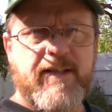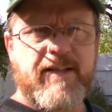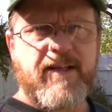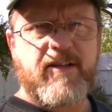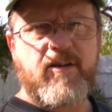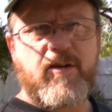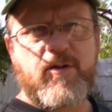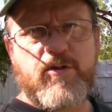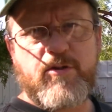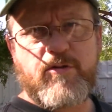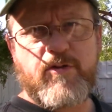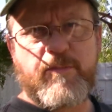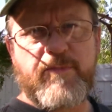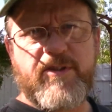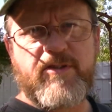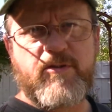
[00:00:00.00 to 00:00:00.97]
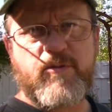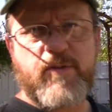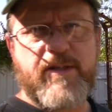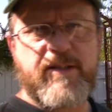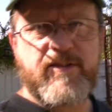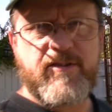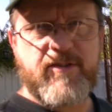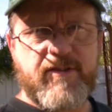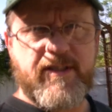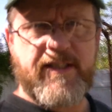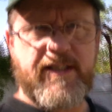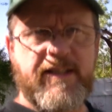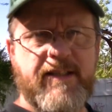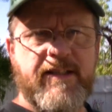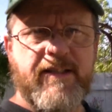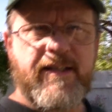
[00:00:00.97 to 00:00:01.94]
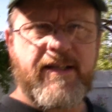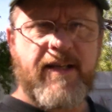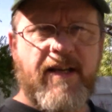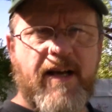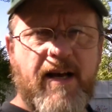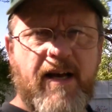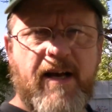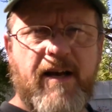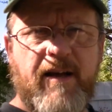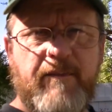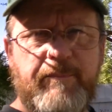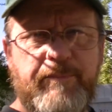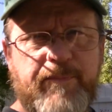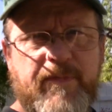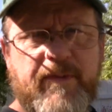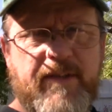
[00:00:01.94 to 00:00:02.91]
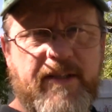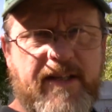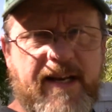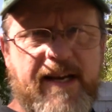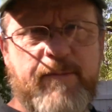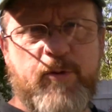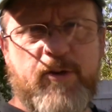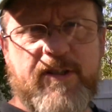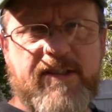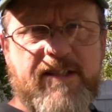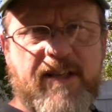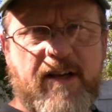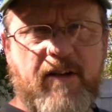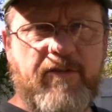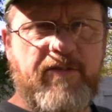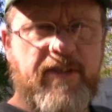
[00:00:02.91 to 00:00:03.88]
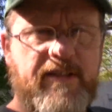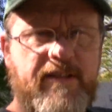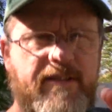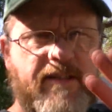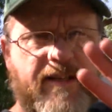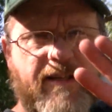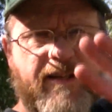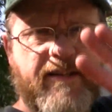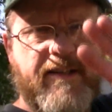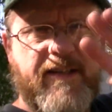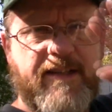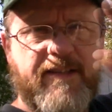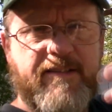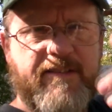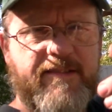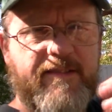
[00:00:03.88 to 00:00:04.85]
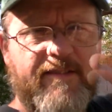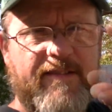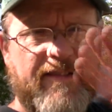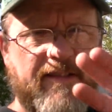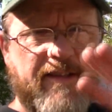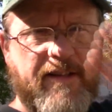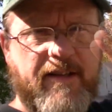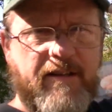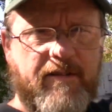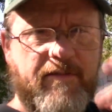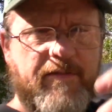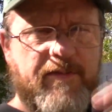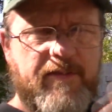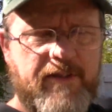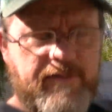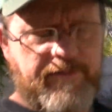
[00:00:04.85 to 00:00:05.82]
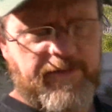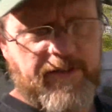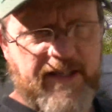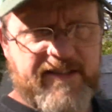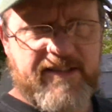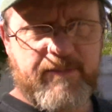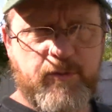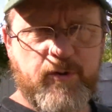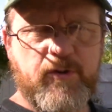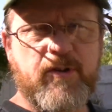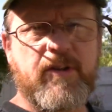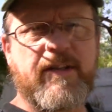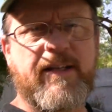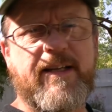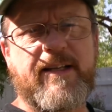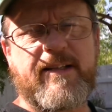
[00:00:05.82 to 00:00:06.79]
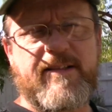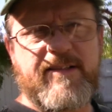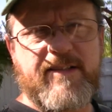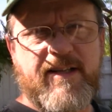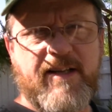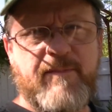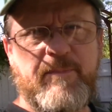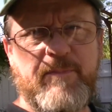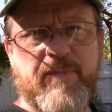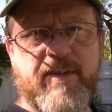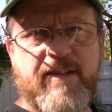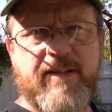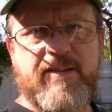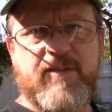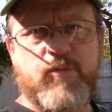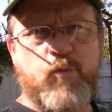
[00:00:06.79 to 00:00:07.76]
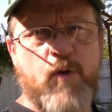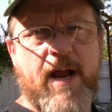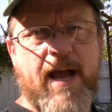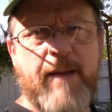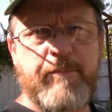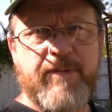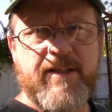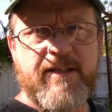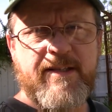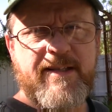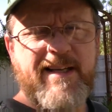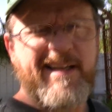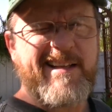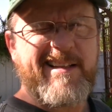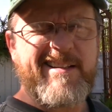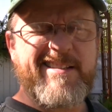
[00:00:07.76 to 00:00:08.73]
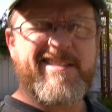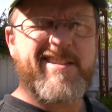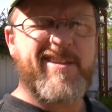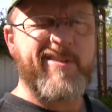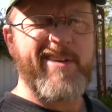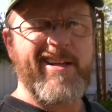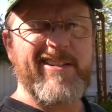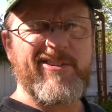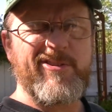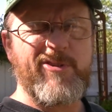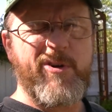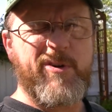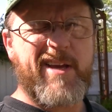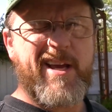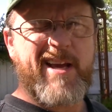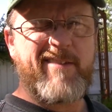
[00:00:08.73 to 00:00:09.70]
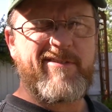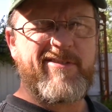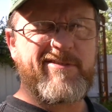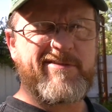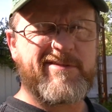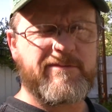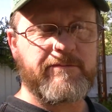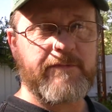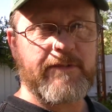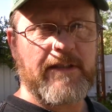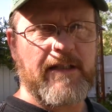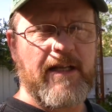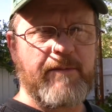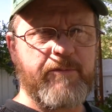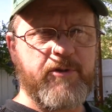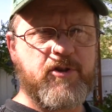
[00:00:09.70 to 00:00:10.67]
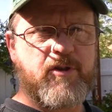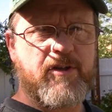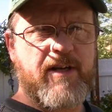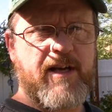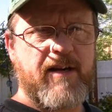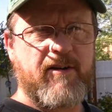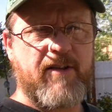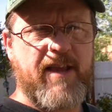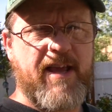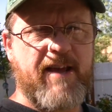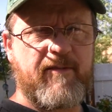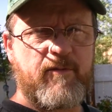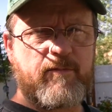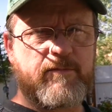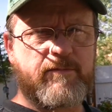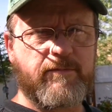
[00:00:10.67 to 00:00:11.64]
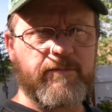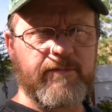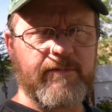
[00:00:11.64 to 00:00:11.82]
that goes from the screen to the um, the camera itself. It, uh, it's uh, flexible and it um, it's wrapped so that you don't have. I'm sure you hear that.